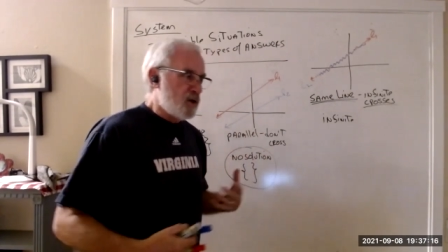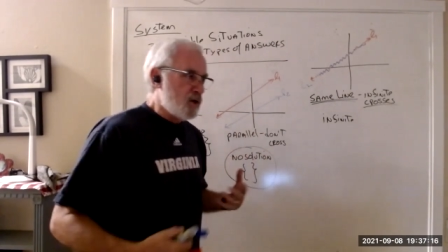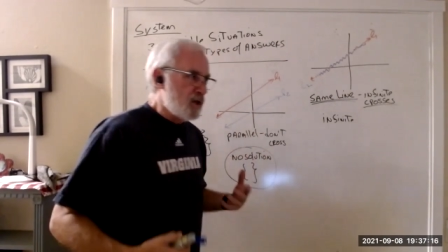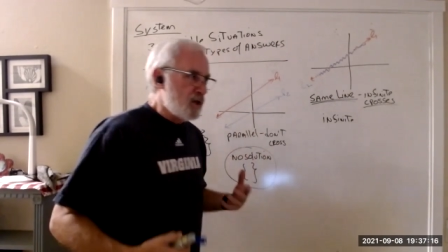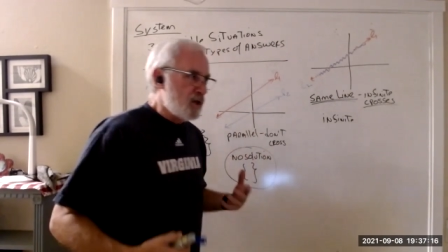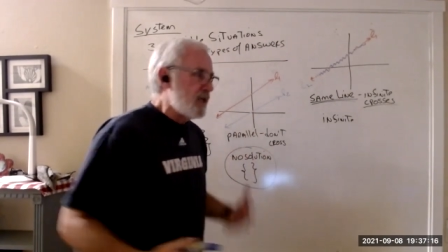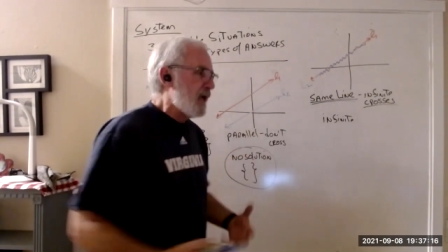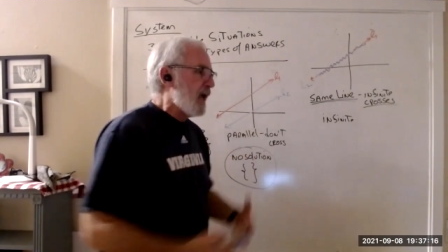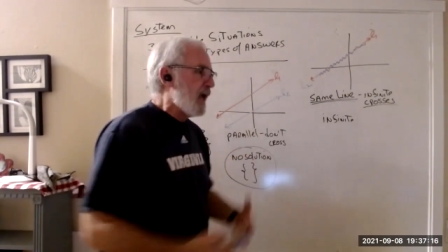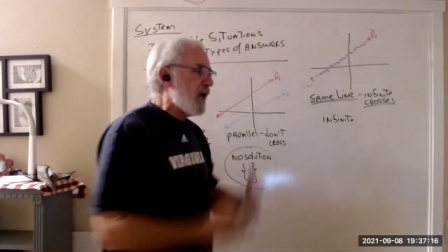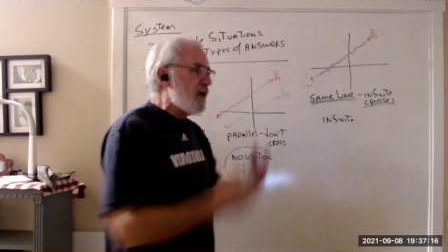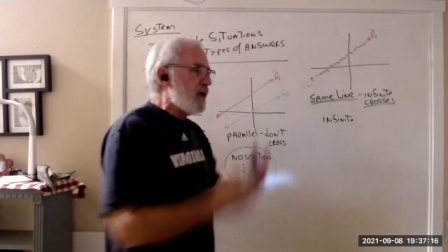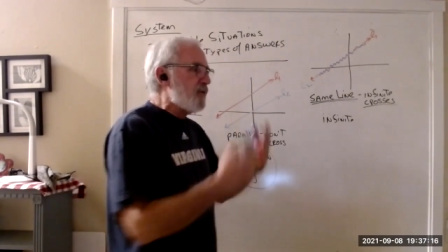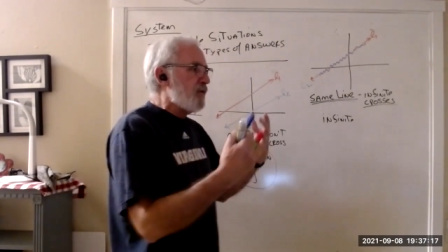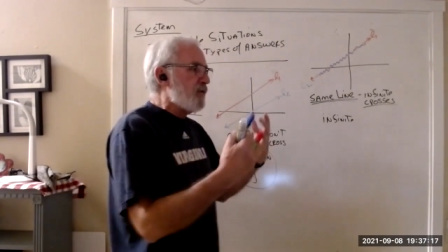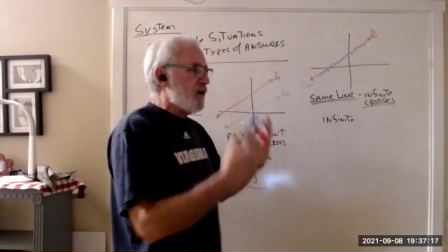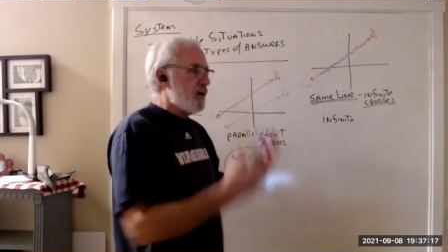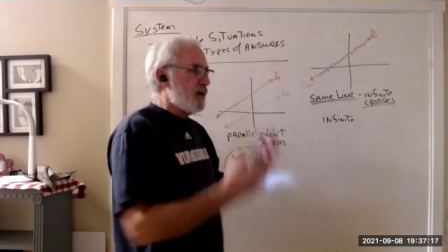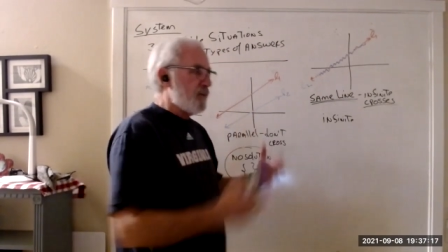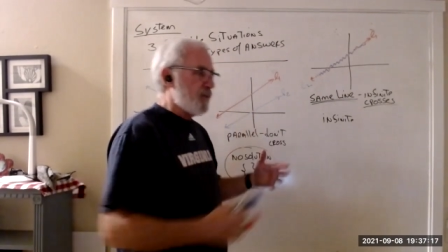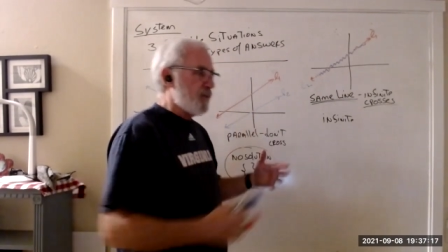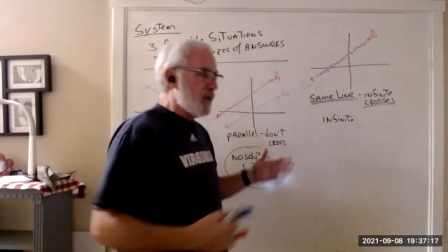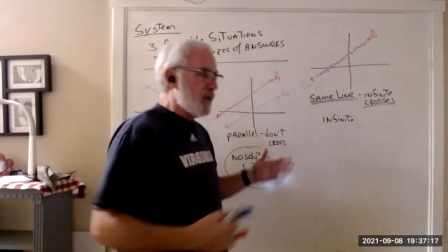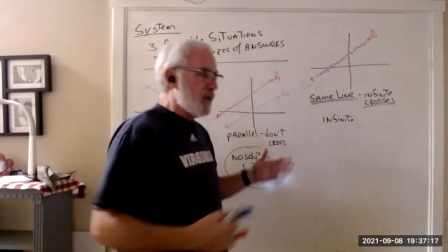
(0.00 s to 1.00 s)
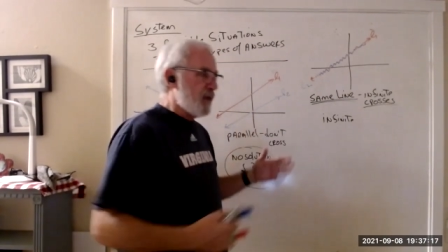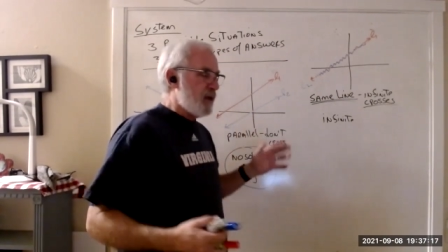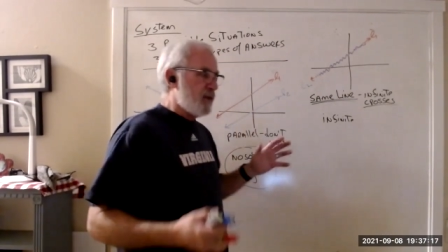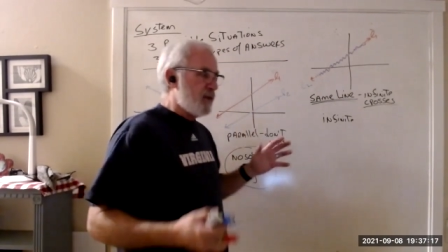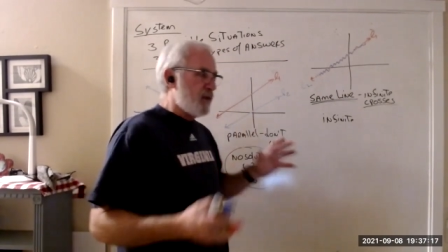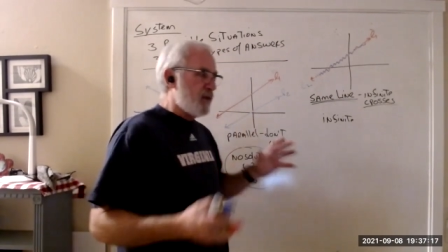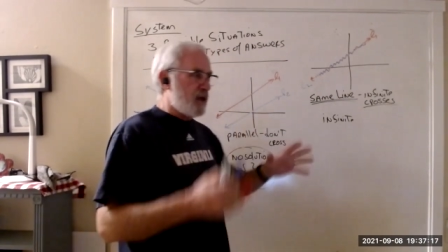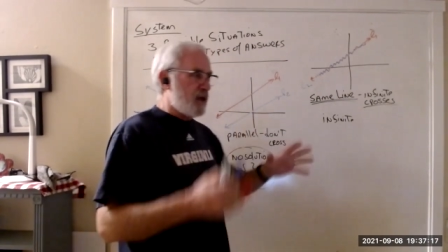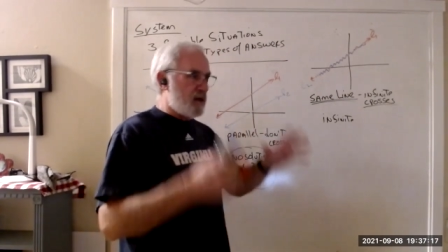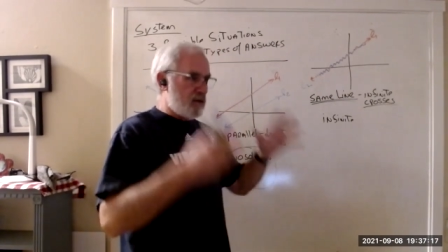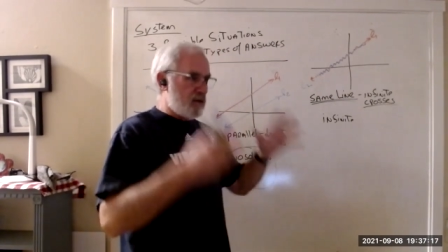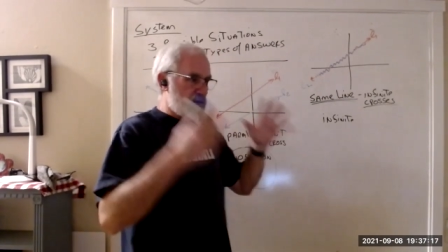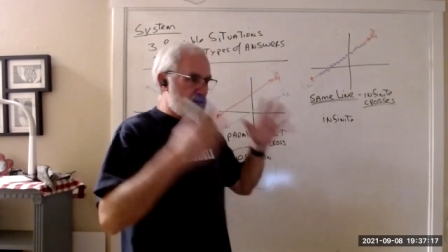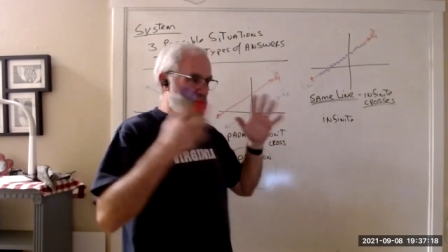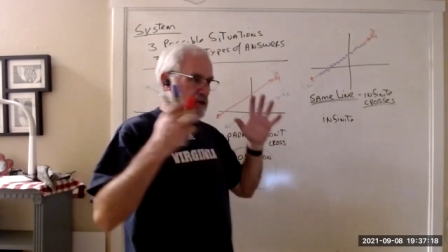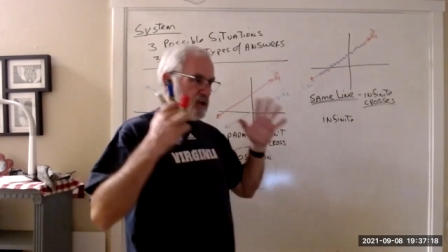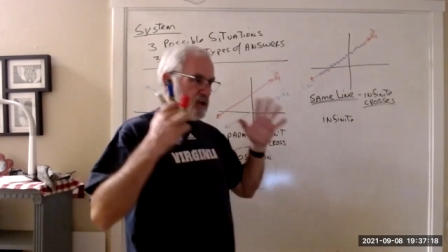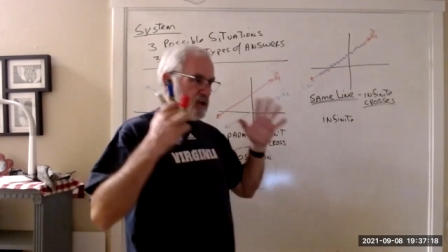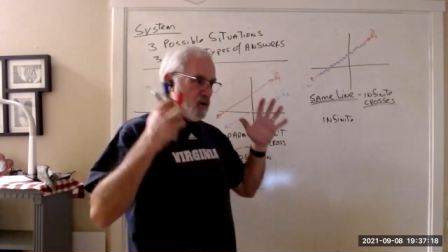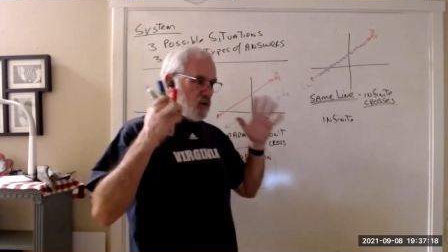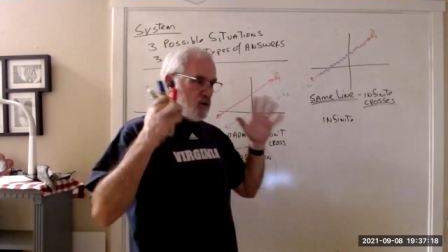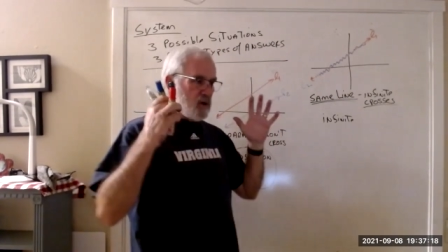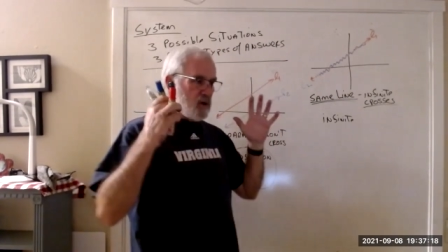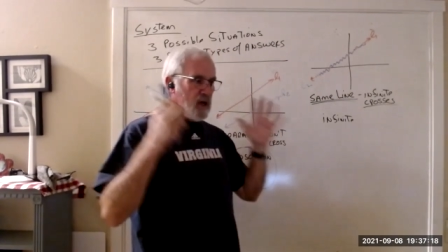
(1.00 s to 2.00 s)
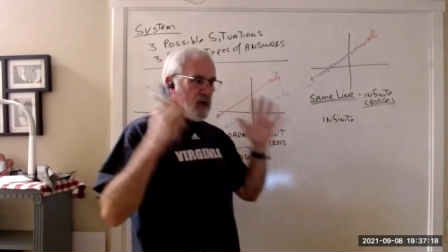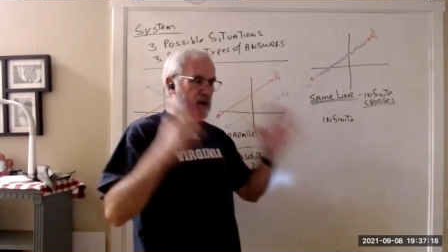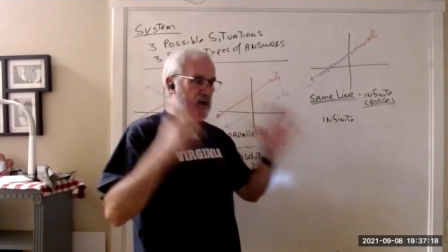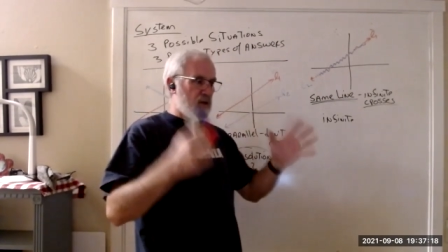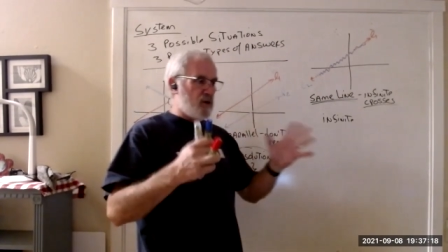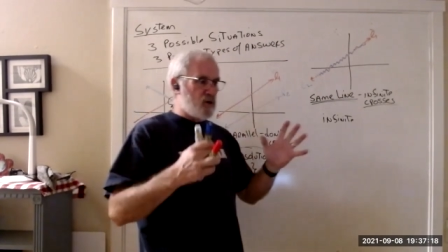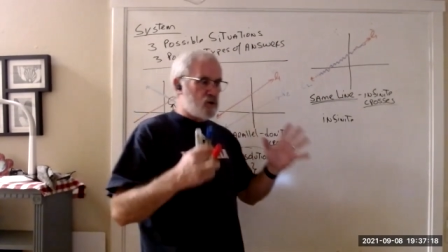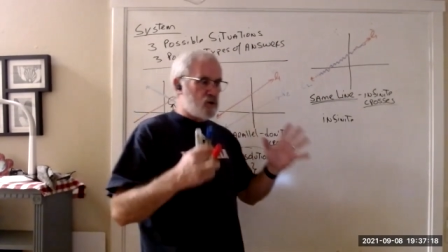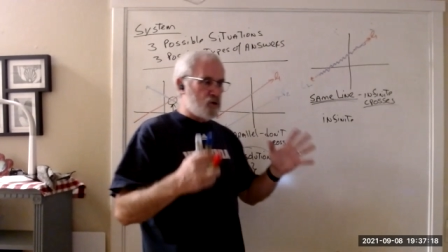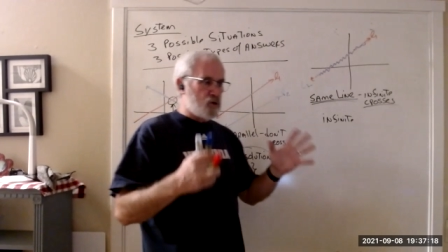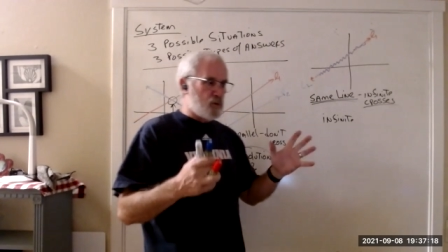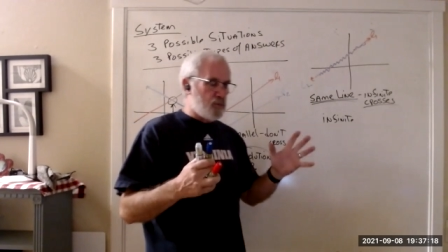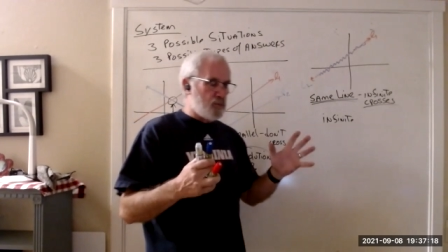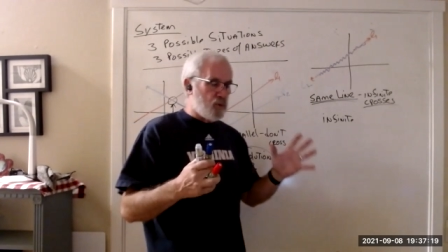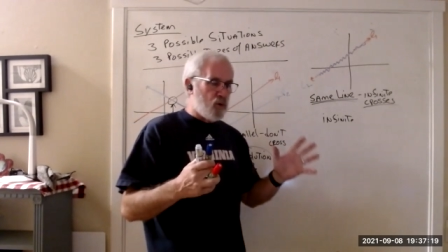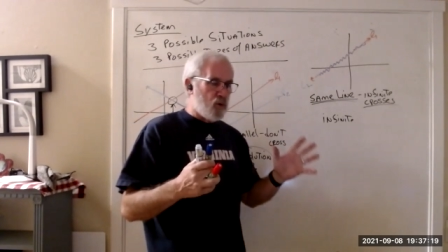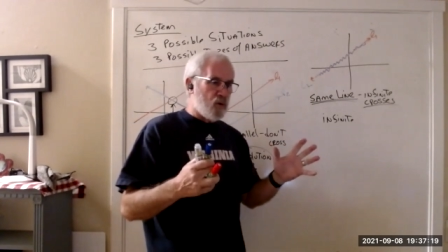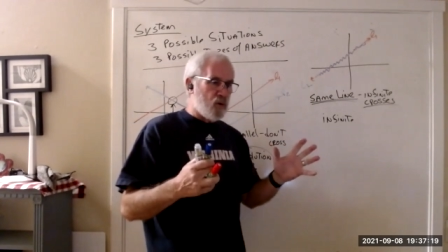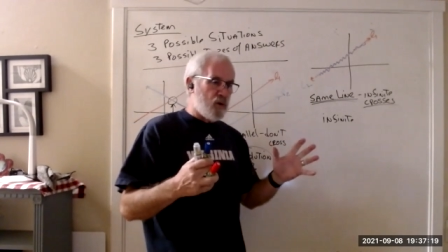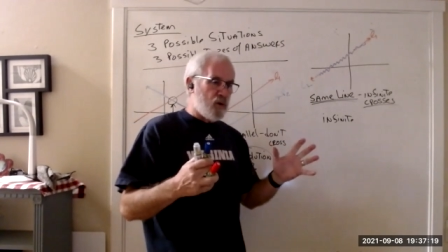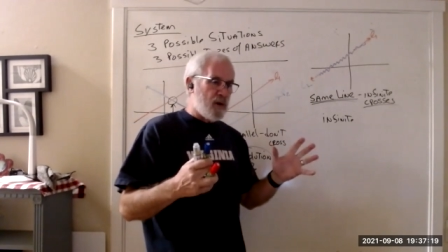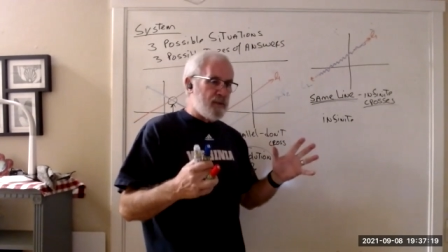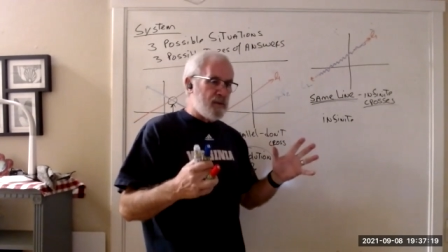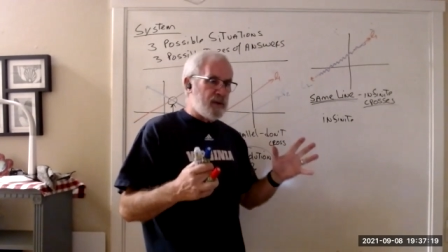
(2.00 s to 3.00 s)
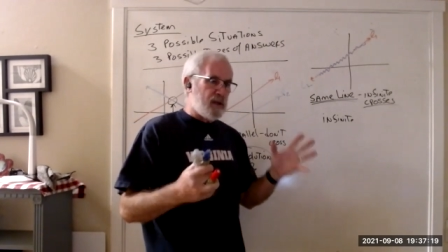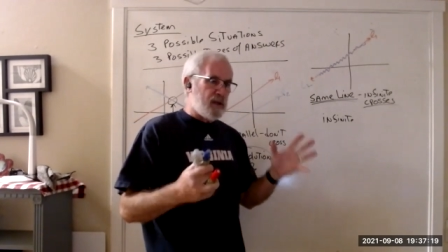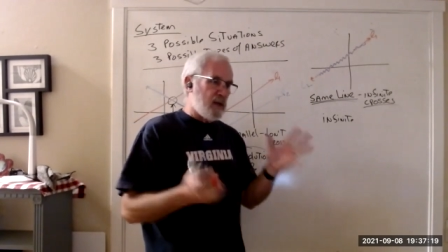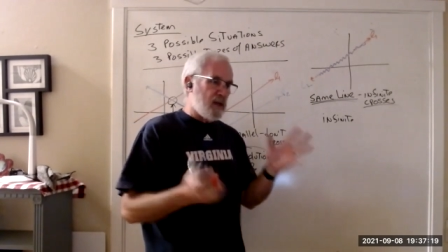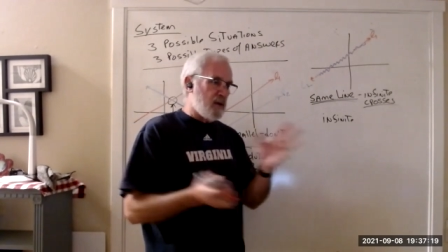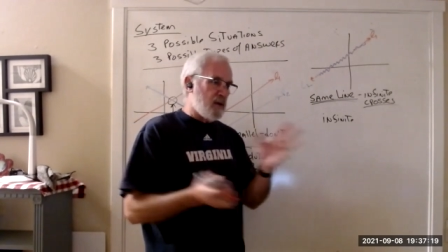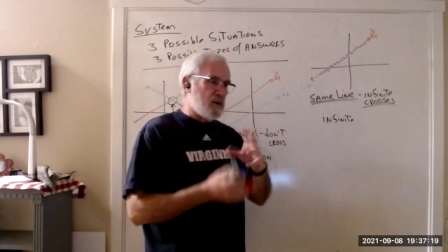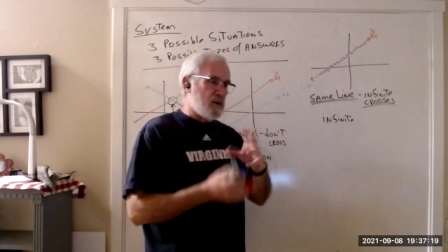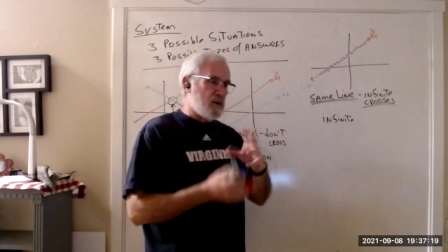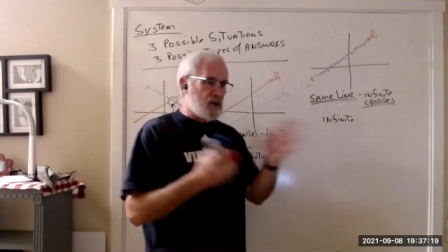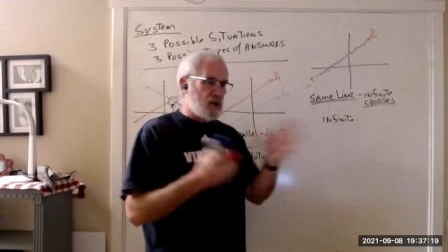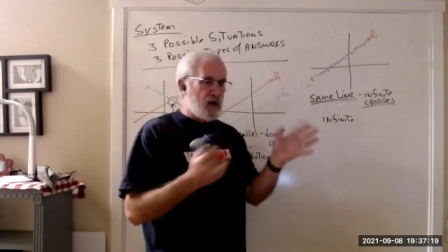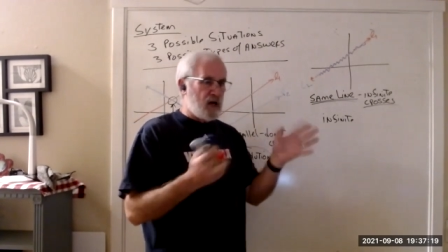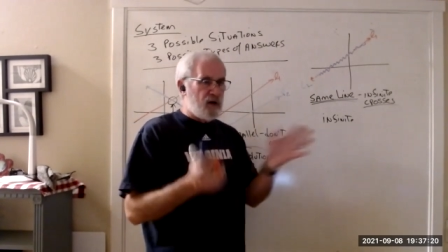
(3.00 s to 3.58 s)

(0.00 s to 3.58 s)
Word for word: gave him, they, they said, okay, there's your programming language.